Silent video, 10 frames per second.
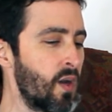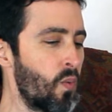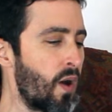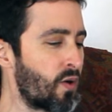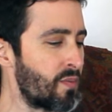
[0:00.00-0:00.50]

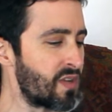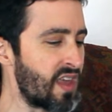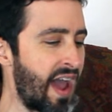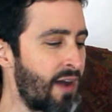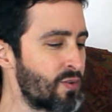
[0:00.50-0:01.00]
Welcome to
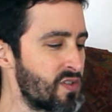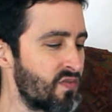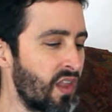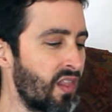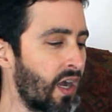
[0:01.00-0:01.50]
the house
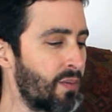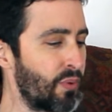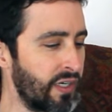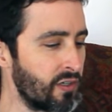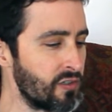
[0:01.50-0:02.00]
of the
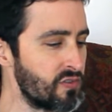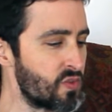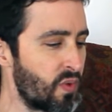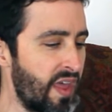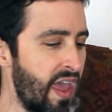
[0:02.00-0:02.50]

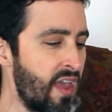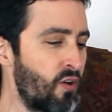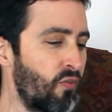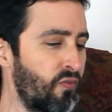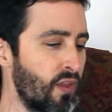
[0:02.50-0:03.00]
luck-bringers, where the
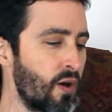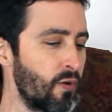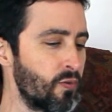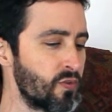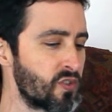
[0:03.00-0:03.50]
ale
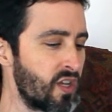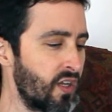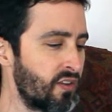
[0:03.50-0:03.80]
flows.